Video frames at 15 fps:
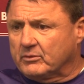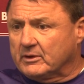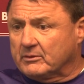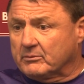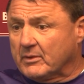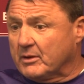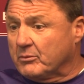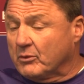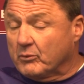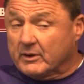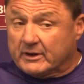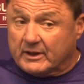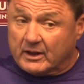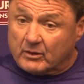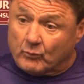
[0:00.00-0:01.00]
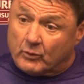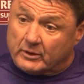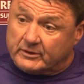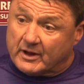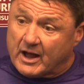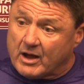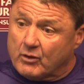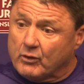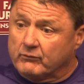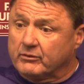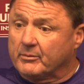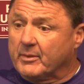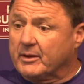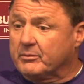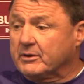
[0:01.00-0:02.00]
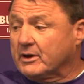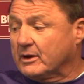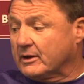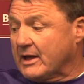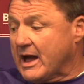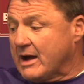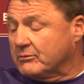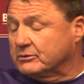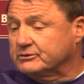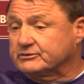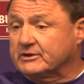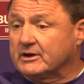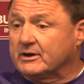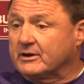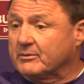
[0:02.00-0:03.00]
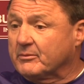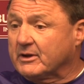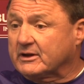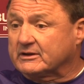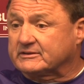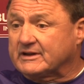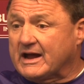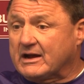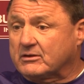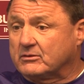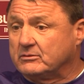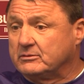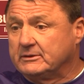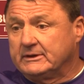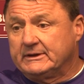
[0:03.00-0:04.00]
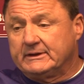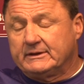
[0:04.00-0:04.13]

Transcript: maybe when you get a one guy over, maybe the guy was there to make a tackle.